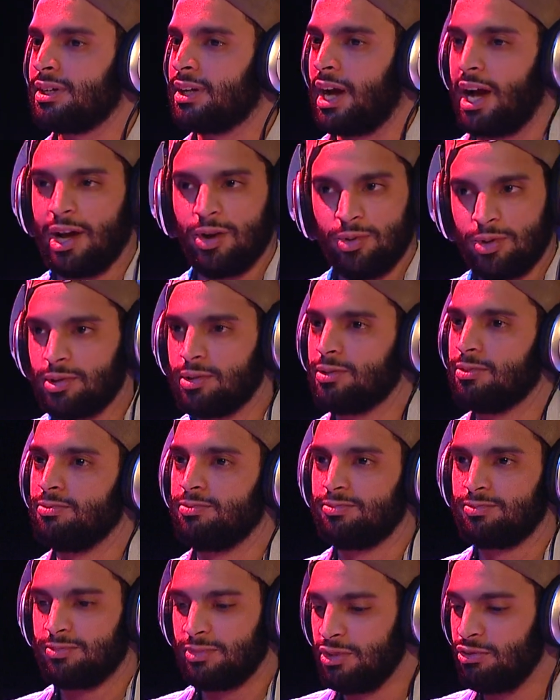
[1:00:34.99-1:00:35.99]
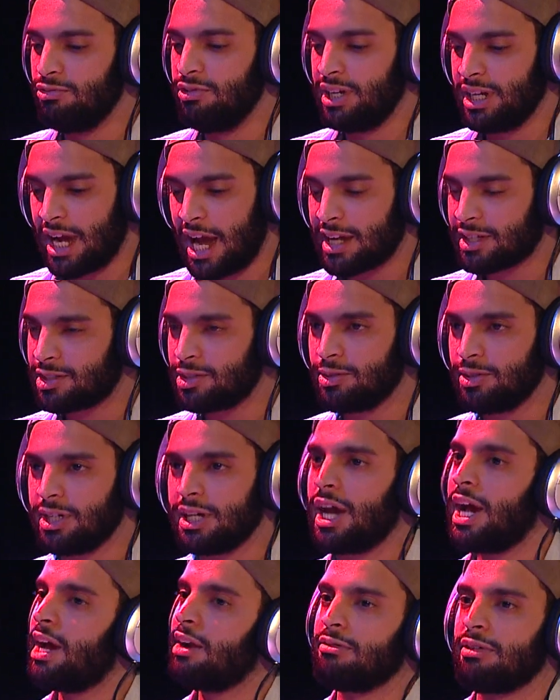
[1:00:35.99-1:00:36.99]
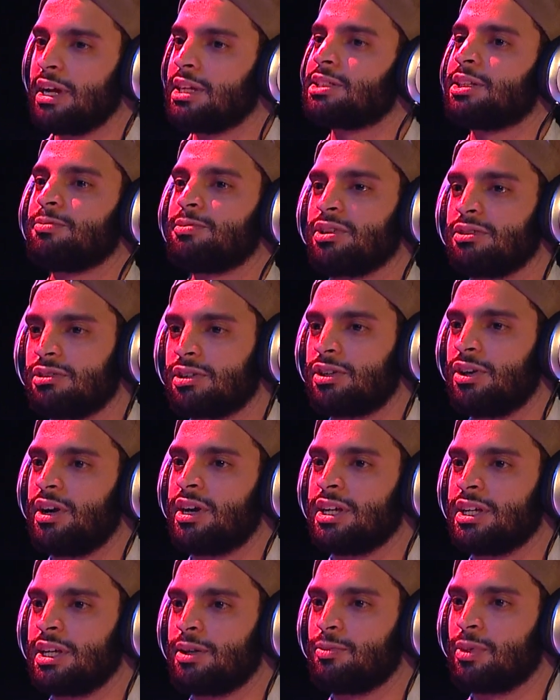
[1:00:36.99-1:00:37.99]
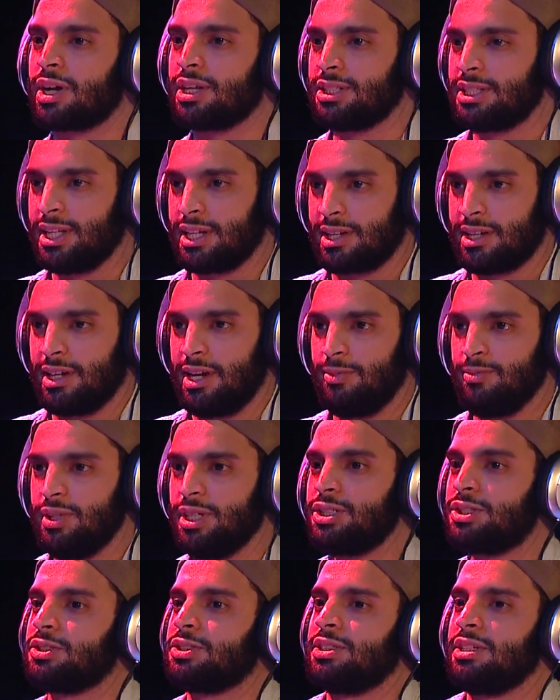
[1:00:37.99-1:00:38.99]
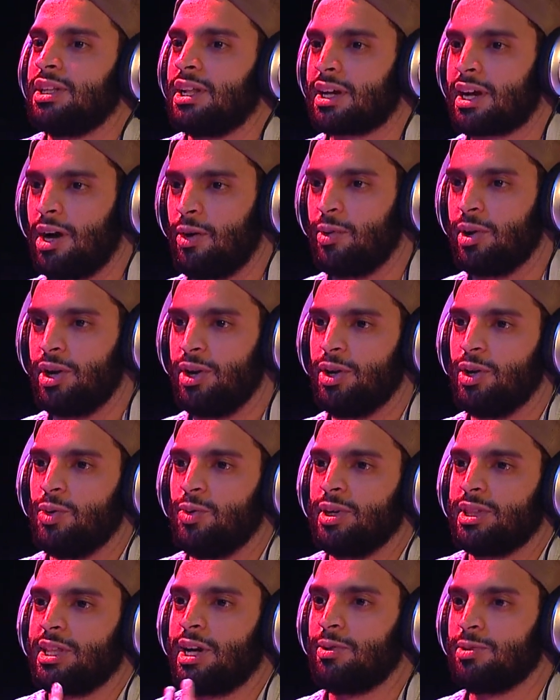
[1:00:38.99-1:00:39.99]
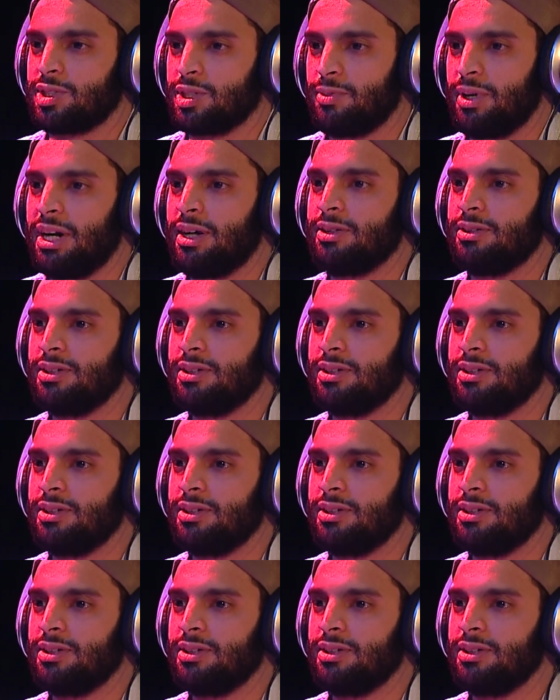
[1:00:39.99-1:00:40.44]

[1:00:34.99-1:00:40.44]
I will react to it and write something regarding it because, like, I'm interested. Like, I want to know what that was about.